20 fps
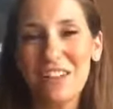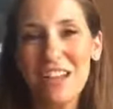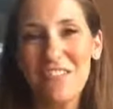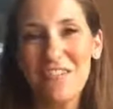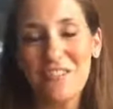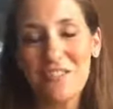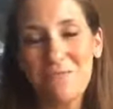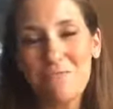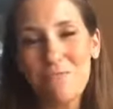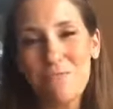If
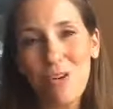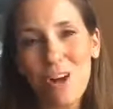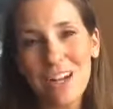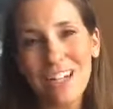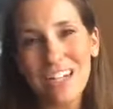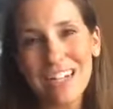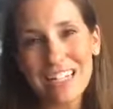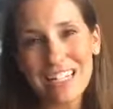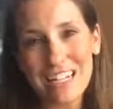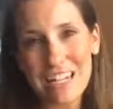you
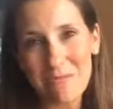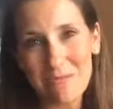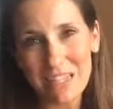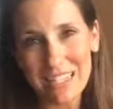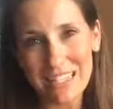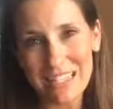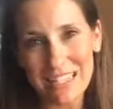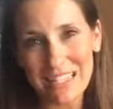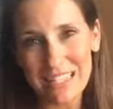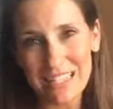want a Nima
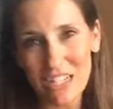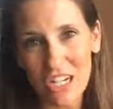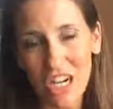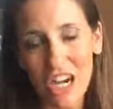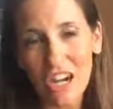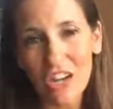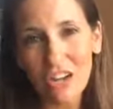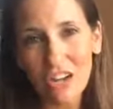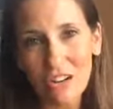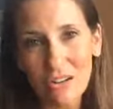Sensor,
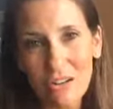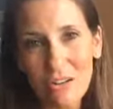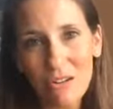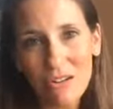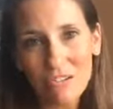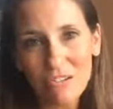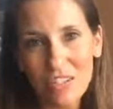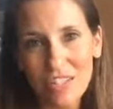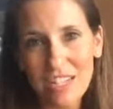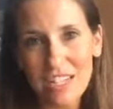go
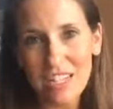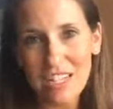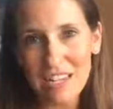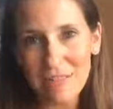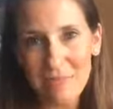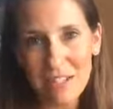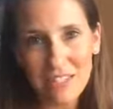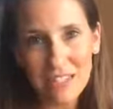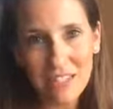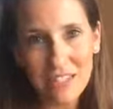over to
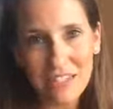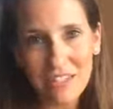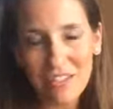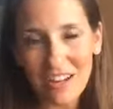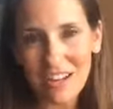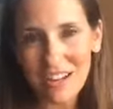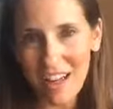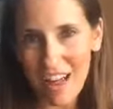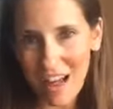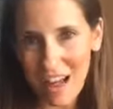
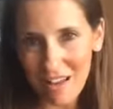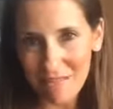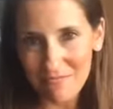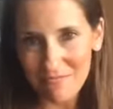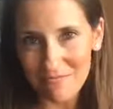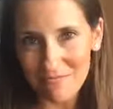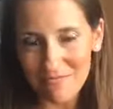NemaSensor.com.